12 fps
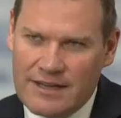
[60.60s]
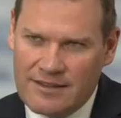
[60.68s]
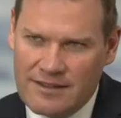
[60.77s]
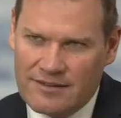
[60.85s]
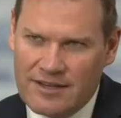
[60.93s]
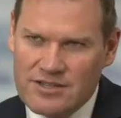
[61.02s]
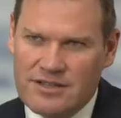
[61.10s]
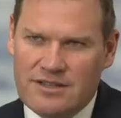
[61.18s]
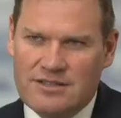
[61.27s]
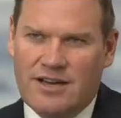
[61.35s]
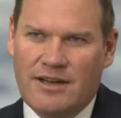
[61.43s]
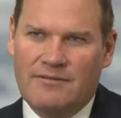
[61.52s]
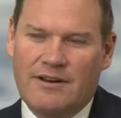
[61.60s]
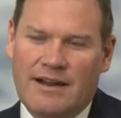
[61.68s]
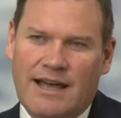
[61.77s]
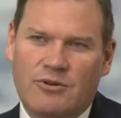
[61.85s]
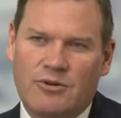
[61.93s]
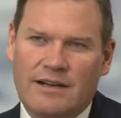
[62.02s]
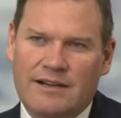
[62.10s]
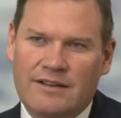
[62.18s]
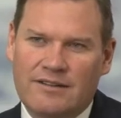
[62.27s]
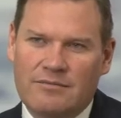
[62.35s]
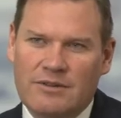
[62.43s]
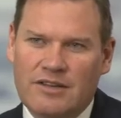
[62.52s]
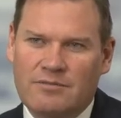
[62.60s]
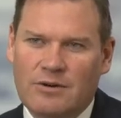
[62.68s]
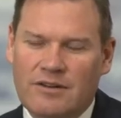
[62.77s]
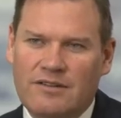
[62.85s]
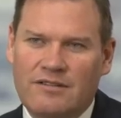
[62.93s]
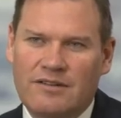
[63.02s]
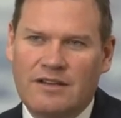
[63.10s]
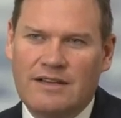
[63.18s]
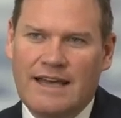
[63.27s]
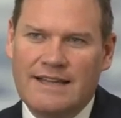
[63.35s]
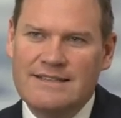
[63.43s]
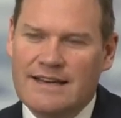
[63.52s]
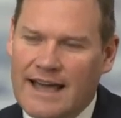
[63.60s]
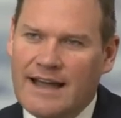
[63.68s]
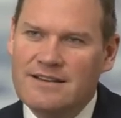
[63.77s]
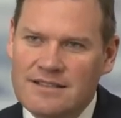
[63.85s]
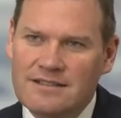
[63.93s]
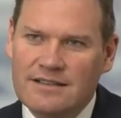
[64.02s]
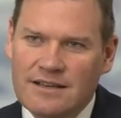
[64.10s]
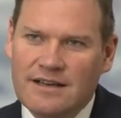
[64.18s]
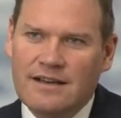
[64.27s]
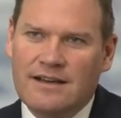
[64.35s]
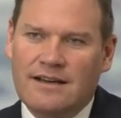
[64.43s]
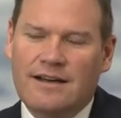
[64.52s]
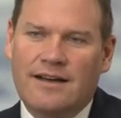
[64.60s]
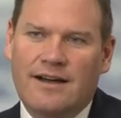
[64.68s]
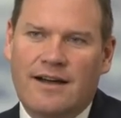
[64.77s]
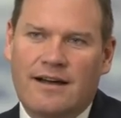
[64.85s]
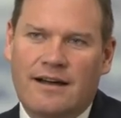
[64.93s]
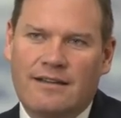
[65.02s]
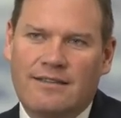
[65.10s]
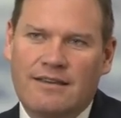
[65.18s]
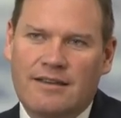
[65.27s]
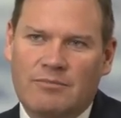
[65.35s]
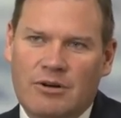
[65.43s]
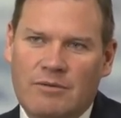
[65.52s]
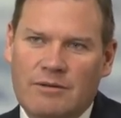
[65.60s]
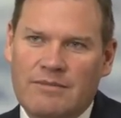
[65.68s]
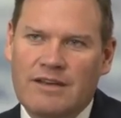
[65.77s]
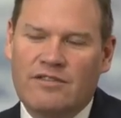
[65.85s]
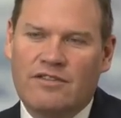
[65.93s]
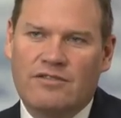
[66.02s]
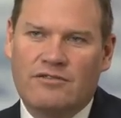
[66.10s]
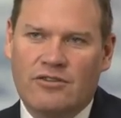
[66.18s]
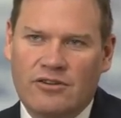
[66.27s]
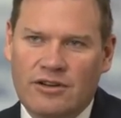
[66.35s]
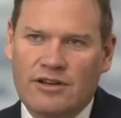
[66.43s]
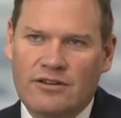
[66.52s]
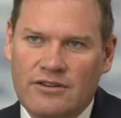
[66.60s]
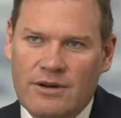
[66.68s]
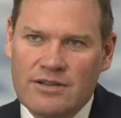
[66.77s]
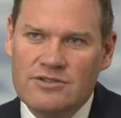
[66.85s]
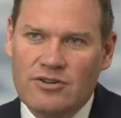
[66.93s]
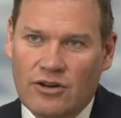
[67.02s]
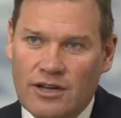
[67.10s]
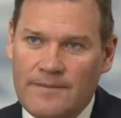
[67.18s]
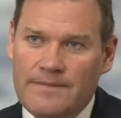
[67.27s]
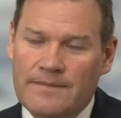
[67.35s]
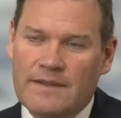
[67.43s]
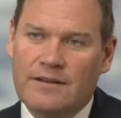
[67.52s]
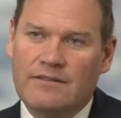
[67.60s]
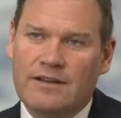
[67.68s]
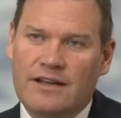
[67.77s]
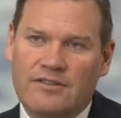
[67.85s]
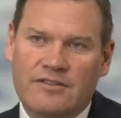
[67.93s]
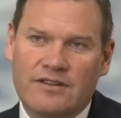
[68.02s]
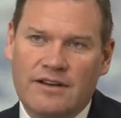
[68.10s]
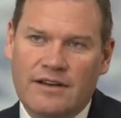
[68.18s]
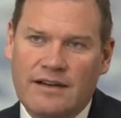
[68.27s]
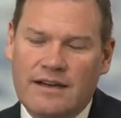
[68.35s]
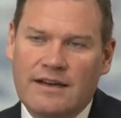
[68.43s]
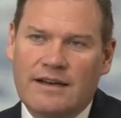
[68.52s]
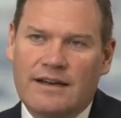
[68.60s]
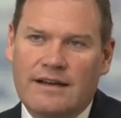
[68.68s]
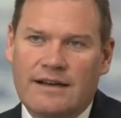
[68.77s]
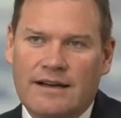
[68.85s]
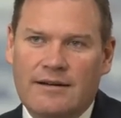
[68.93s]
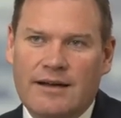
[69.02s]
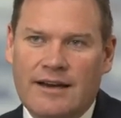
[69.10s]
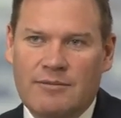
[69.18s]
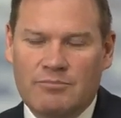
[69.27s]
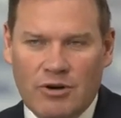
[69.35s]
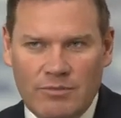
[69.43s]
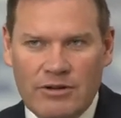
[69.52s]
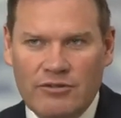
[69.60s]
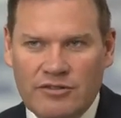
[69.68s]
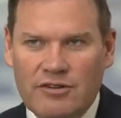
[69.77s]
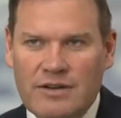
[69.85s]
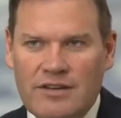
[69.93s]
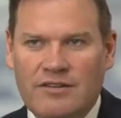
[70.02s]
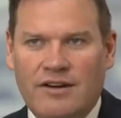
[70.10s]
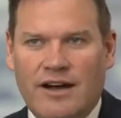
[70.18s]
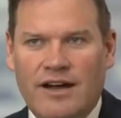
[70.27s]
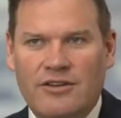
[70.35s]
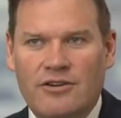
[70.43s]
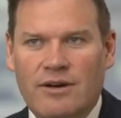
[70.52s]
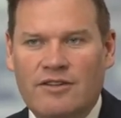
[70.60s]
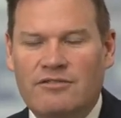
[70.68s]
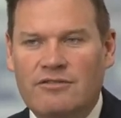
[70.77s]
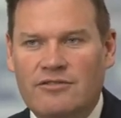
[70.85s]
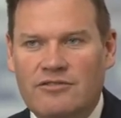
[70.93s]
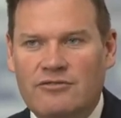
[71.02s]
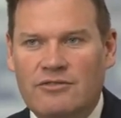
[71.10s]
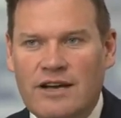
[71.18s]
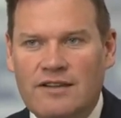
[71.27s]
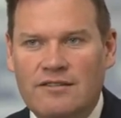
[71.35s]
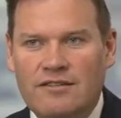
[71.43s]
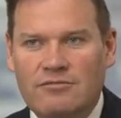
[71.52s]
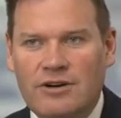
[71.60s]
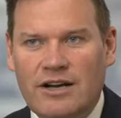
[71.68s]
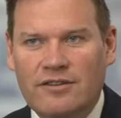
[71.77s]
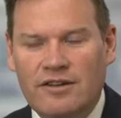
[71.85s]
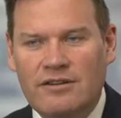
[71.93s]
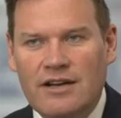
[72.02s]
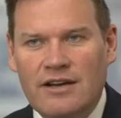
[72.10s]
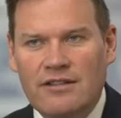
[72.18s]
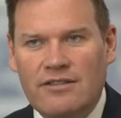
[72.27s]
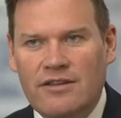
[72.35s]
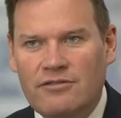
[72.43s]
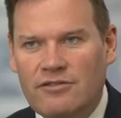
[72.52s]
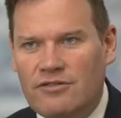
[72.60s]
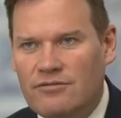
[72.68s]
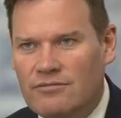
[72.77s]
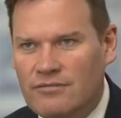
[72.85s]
essentially the time frame, how quickly some of these policies can get enacted. I think it probably means stronger US dollar over the next year, and it probably also means higher US interest rates as well. So those